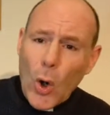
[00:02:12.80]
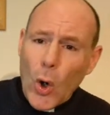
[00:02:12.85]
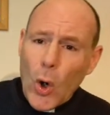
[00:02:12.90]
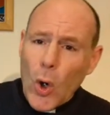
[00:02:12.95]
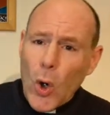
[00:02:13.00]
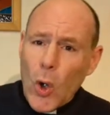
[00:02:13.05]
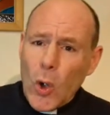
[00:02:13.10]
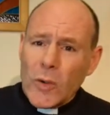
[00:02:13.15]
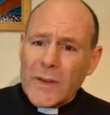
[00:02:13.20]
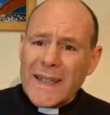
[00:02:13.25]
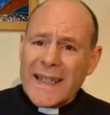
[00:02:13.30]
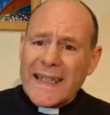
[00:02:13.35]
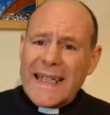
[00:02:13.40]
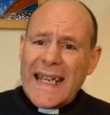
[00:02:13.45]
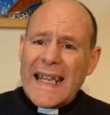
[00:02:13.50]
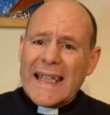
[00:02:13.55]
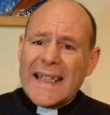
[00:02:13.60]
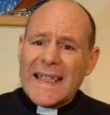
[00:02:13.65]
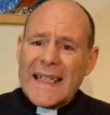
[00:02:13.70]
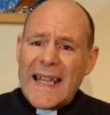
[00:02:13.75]

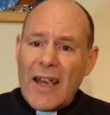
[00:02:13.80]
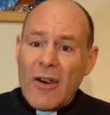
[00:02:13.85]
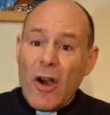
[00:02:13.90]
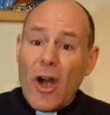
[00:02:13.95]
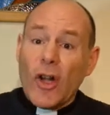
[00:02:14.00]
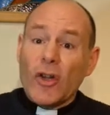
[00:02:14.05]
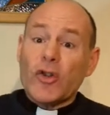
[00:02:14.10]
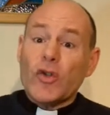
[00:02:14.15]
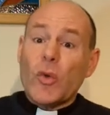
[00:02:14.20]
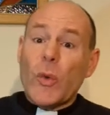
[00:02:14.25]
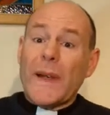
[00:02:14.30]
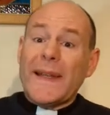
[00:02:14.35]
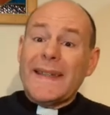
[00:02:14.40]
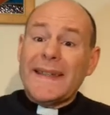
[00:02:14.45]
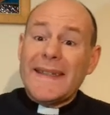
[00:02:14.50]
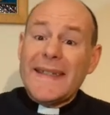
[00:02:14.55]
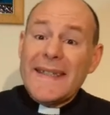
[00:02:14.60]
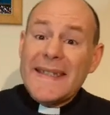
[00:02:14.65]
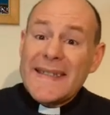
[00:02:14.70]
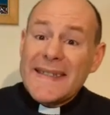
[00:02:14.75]
Altogether there are
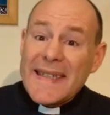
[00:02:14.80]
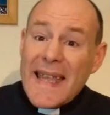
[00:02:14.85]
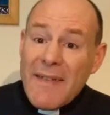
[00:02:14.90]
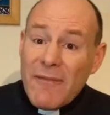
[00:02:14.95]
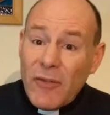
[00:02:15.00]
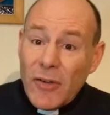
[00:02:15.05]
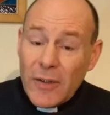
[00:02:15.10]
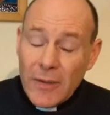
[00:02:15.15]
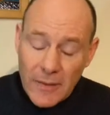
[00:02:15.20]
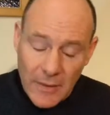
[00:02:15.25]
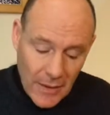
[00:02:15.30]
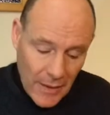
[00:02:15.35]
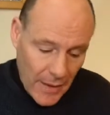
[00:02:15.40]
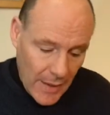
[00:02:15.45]
27